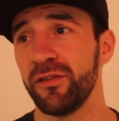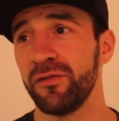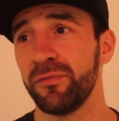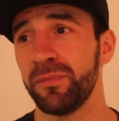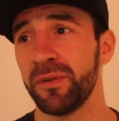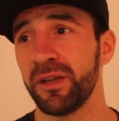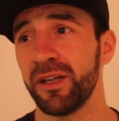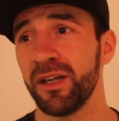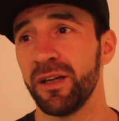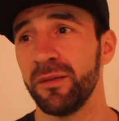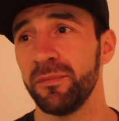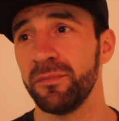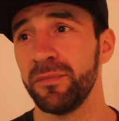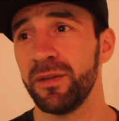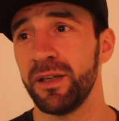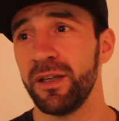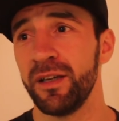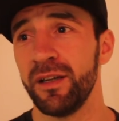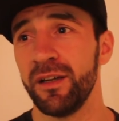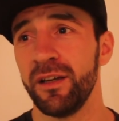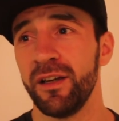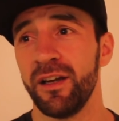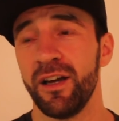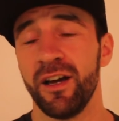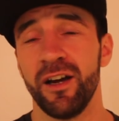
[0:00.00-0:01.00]

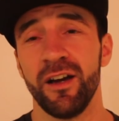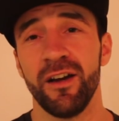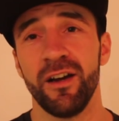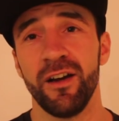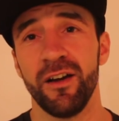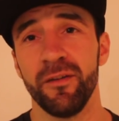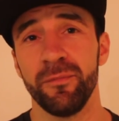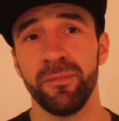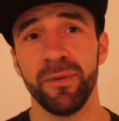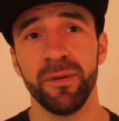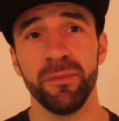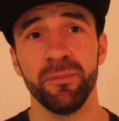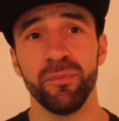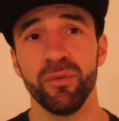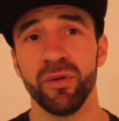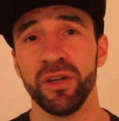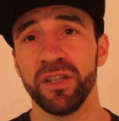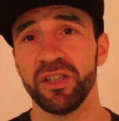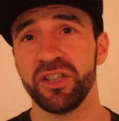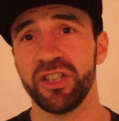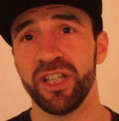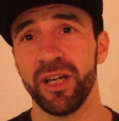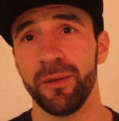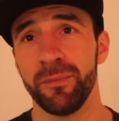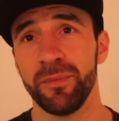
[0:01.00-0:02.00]
I've been
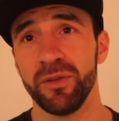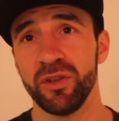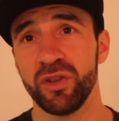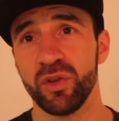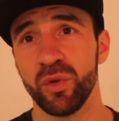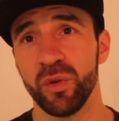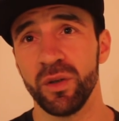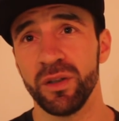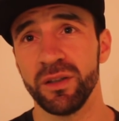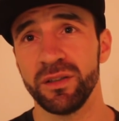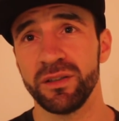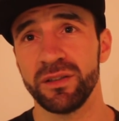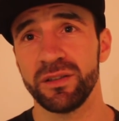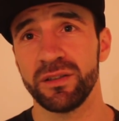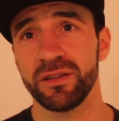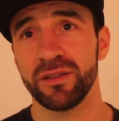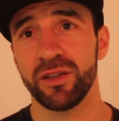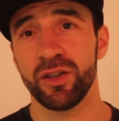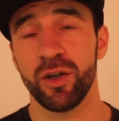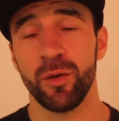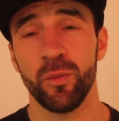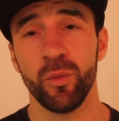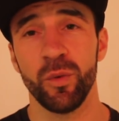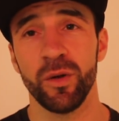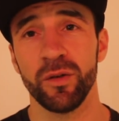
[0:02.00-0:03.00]
British champion
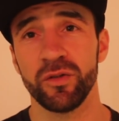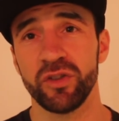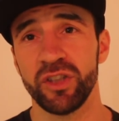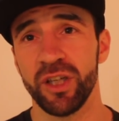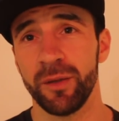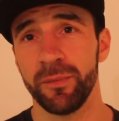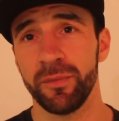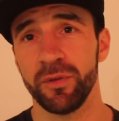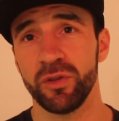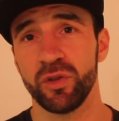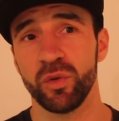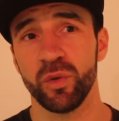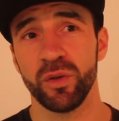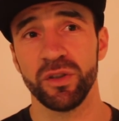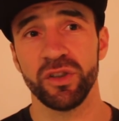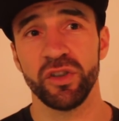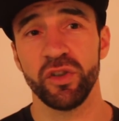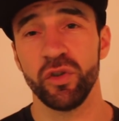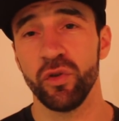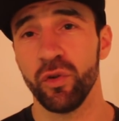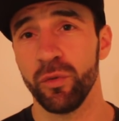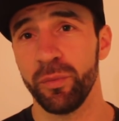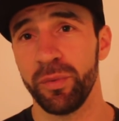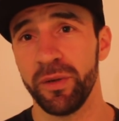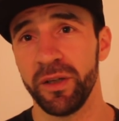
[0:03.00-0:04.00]
twice, Commonwealth champion twice,
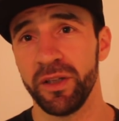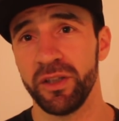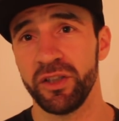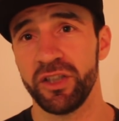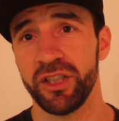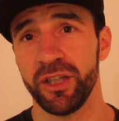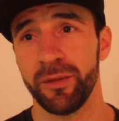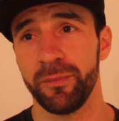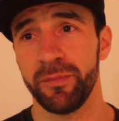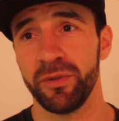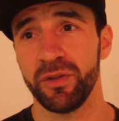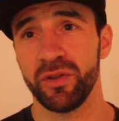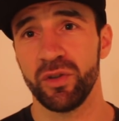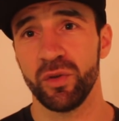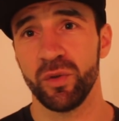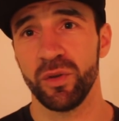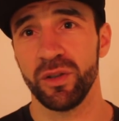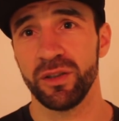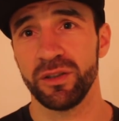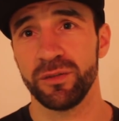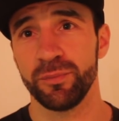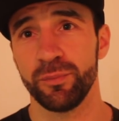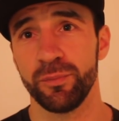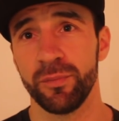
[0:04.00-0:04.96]
European champion twice,